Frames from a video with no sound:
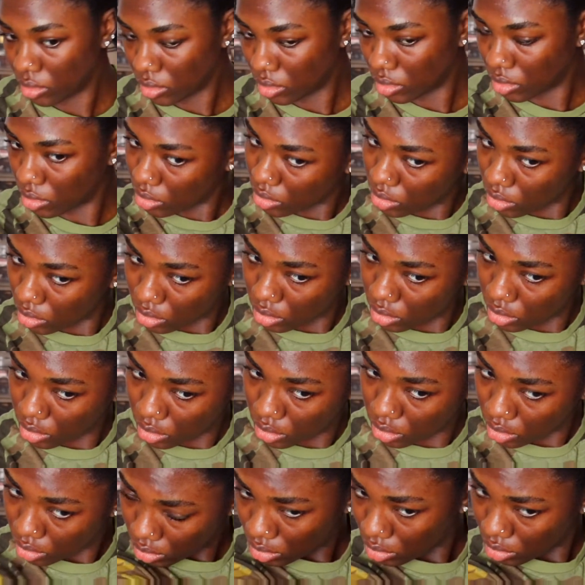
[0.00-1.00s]
detangled
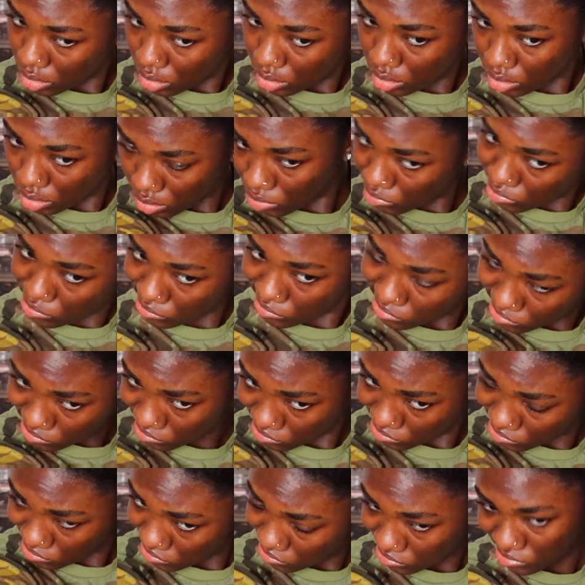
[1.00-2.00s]
because I do that
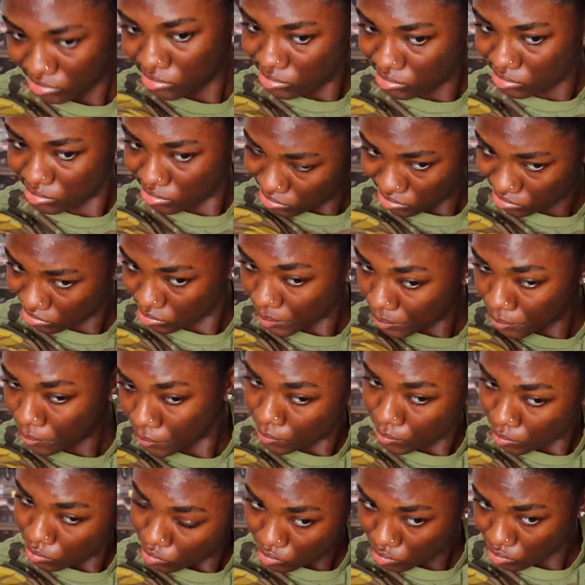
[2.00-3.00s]
process
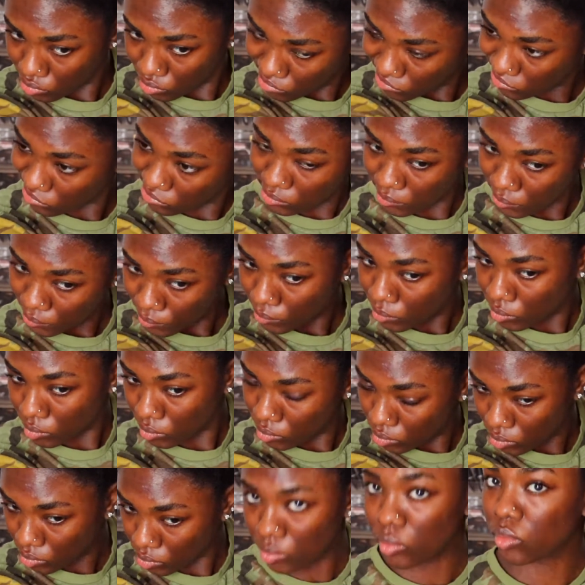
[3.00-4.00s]
when I do my deep
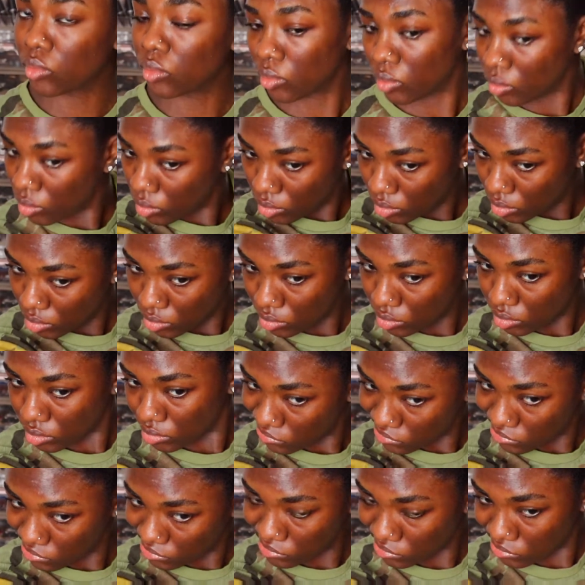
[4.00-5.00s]
conditioner. So I just have to
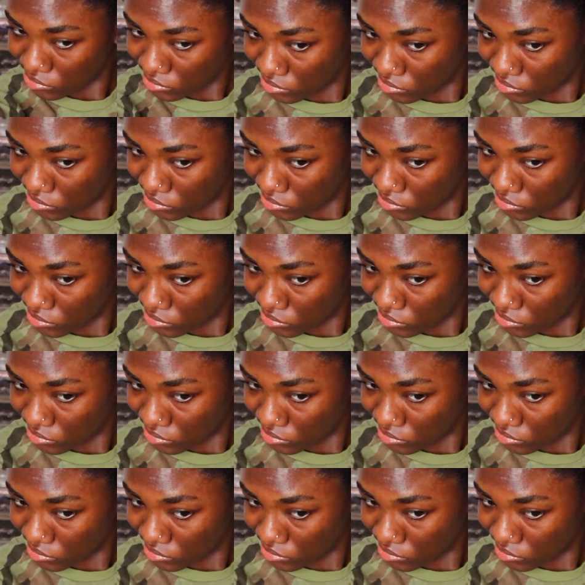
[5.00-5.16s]
run the